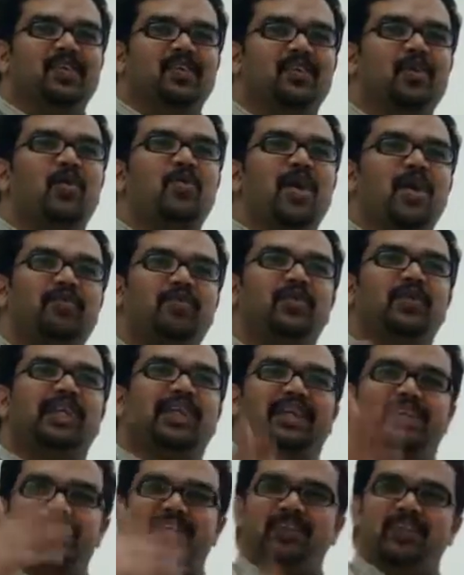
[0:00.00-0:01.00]
So we have to
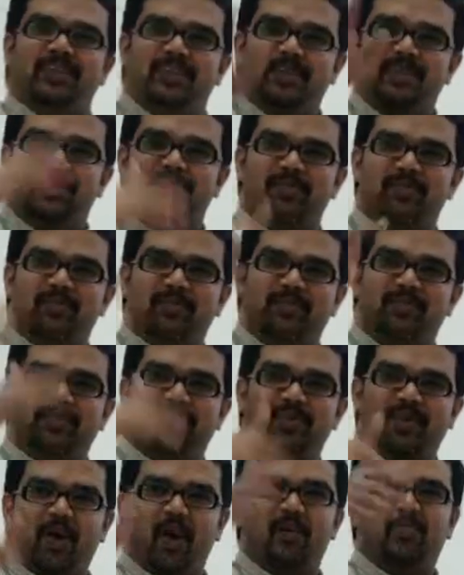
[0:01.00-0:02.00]
teach
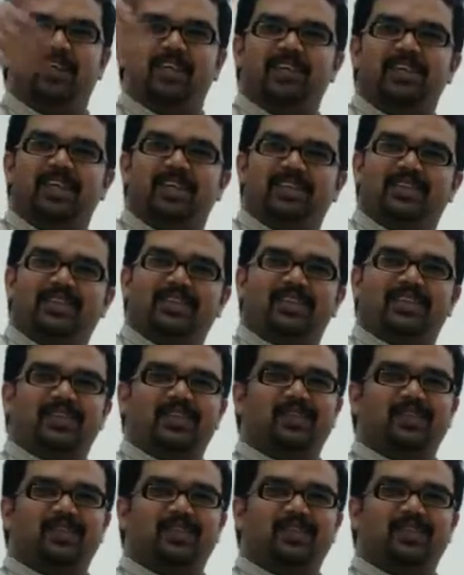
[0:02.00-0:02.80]
common sense.